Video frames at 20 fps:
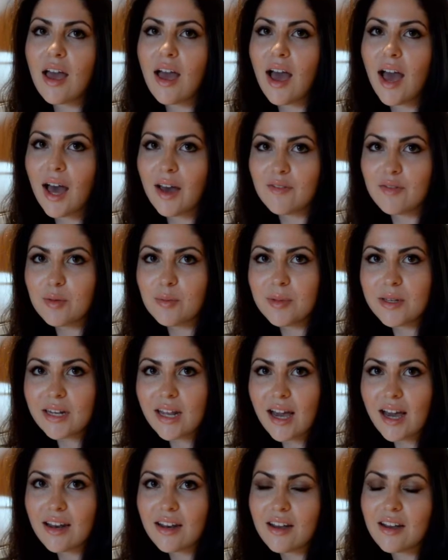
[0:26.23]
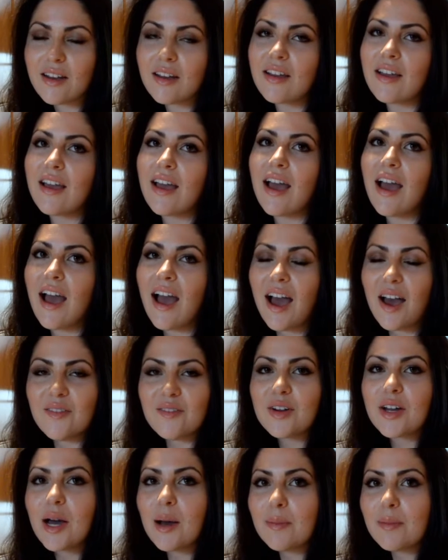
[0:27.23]
half a banana,
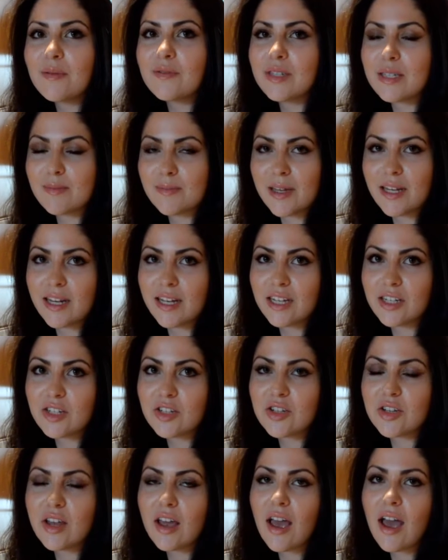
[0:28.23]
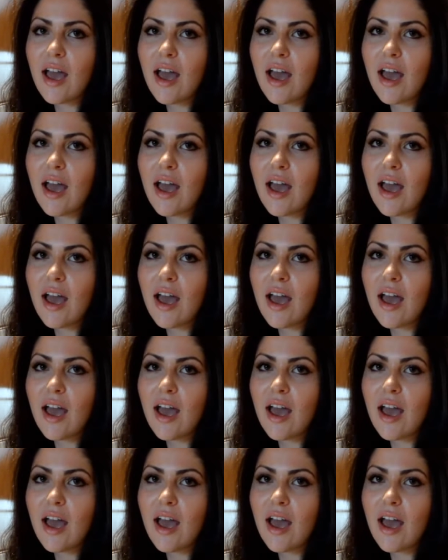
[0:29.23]
half a cup of spinach,